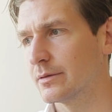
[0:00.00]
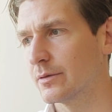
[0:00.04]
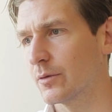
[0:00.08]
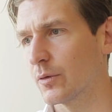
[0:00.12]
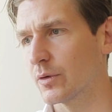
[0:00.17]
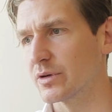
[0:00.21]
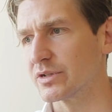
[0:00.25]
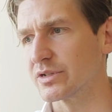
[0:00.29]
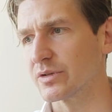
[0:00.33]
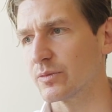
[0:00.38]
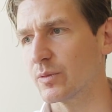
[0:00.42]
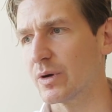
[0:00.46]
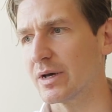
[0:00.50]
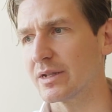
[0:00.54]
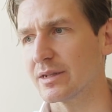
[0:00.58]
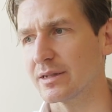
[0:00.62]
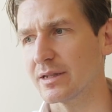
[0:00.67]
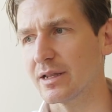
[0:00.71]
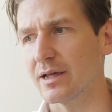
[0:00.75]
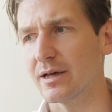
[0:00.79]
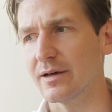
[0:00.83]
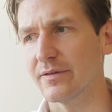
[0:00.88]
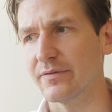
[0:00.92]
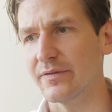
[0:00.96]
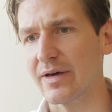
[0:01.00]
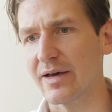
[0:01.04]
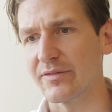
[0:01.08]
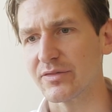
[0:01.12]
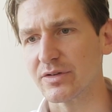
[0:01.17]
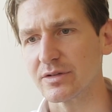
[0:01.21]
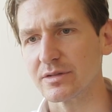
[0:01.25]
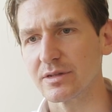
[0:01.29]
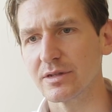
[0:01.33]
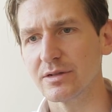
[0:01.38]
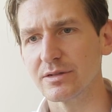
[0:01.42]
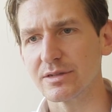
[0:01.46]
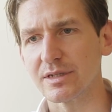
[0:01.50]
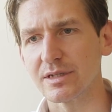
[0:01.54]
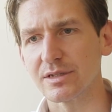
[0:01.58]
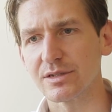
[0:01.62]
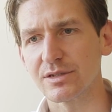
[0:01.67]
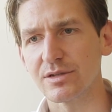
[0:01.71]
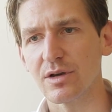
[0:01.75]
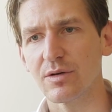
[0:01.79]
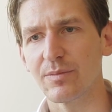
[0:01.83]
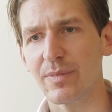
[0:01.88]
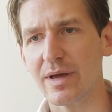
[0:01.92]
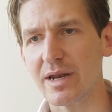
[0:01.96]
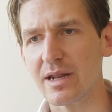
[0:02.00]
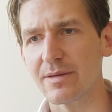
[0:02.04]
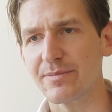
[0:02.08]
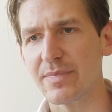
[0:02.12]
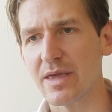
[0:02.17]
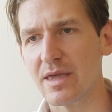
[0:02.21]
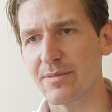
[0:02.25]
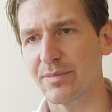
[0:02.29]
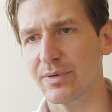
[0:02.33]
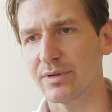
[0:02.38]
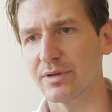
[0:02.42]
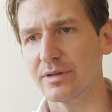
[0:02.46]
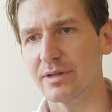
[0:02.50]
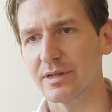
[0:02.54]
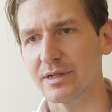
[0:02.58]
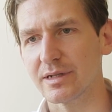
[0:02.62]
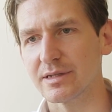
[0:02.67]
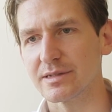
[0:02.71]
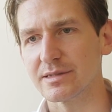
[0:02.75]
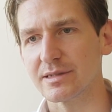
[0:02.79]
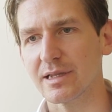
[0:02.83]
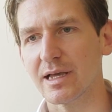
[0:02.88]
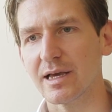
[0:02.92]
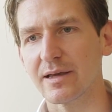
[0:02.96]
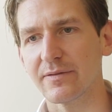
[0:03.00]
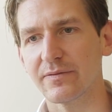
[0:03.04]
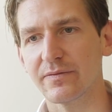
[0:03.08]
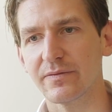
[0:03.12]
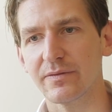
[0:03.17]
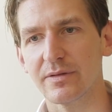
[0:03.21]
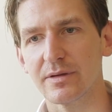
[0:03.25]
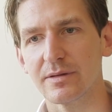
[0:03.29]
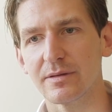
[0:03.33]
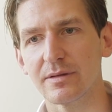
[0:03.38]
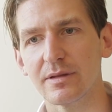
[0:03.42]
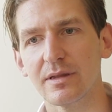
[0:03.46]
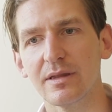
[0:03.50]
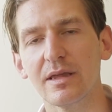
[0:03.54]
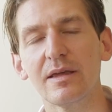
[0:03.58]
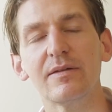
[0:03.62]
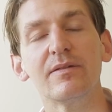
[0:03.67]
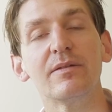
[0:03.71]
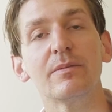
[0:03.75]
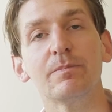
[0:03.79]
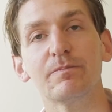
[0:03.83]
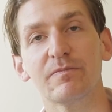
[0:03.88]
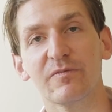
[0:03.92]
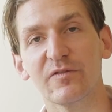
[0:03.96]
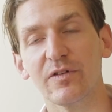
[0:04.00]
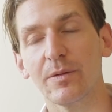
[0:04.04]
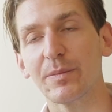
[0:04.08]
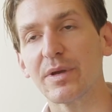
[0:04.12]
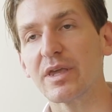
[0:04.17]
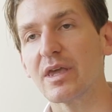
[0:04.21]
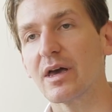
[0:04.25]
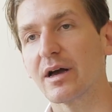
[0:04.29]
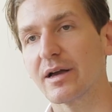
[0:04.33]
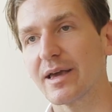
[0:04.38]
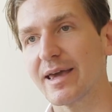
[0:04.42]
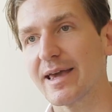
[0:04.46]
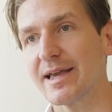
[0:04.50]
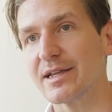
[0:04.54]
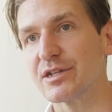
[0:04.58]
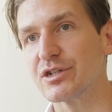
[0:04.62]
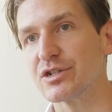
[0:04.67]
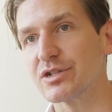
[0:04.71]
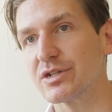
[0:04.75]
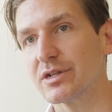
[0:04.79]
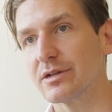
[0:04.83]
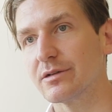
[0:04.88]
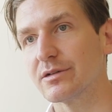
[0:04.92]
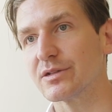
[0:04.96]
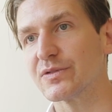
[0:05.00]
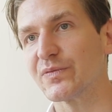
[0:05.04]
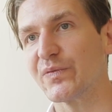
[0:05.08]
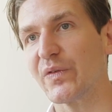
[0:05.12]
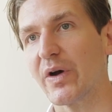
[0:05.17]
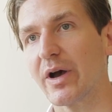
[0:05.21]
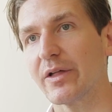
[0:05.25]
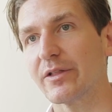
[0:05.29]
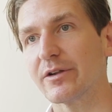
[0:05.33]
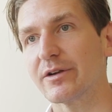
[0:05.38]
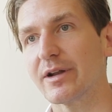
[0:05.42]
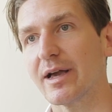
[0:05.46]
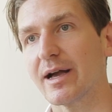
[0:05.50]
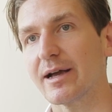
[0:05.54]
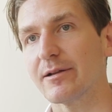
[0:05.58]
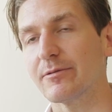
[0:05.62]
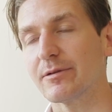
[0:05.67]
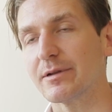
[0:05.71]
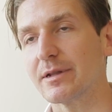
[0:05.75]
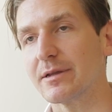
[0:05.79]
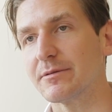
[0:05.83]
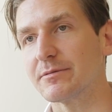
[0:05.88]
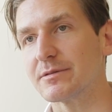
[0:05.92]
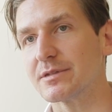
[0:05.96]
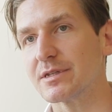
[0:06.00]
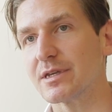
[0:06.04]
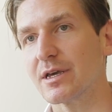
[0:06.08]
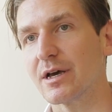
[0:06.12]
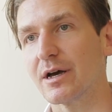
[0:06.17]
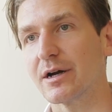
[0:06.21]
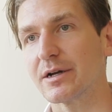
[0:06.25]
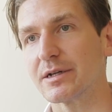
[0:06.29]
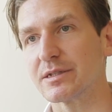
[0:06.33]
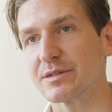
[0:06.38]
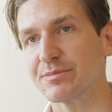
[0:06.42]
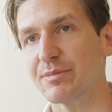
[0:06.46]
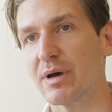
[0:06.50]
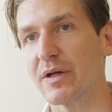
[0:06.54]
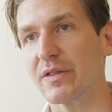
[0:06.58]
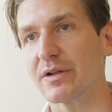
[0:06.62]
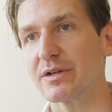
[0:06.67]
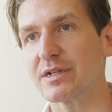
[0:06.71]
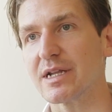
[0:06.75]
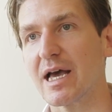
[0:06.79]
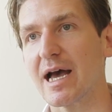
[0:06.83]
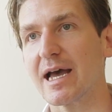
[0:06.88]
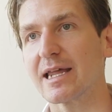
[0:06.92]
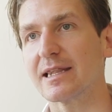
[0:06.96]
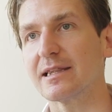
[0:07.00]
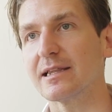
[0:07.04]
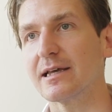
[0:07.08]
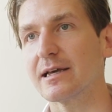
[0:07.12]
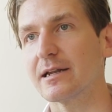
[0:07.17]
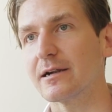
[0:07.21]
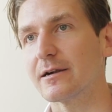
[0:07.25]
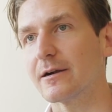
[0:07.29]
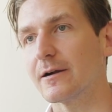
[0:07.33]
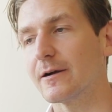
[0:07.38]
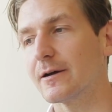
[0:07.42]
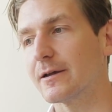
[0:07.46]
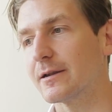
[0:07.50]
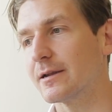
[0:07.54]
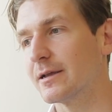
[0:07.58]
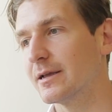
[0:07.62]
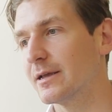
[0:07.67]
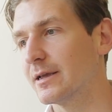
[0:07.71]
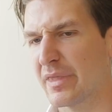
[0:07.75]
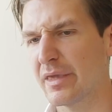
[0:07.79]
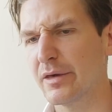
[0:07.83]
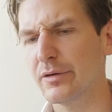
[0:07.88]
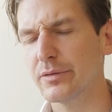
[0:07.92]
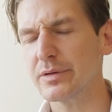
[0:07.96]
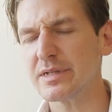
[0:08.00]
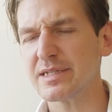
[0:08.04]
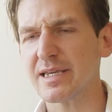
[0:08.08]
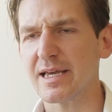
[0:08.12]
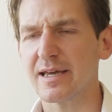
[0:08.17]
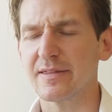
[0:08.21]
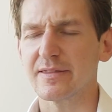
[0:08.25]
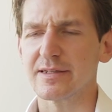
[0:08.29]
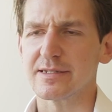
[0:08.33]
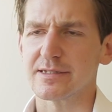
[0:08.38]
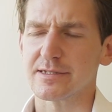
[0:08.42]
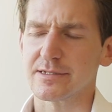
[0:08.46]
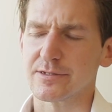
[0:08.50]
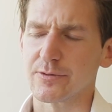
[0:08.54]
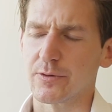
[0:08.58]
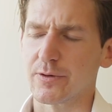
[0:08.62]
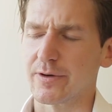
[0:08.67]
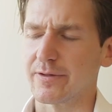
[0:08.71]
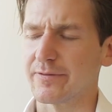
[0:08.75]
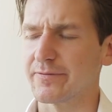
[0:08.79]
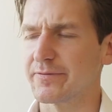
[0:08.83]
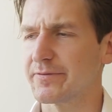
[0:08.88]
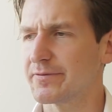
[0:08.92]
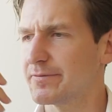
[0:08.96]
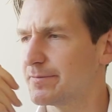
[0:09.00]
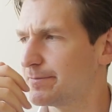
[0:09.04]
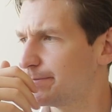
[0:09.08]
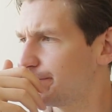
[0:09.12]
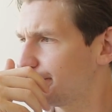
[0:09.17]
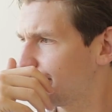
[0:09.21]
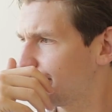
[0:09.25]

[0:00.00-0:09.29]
or to want love after losing so many people in his life. From a young age, too. His father died when he was young. His mother died later on. He always had this sort of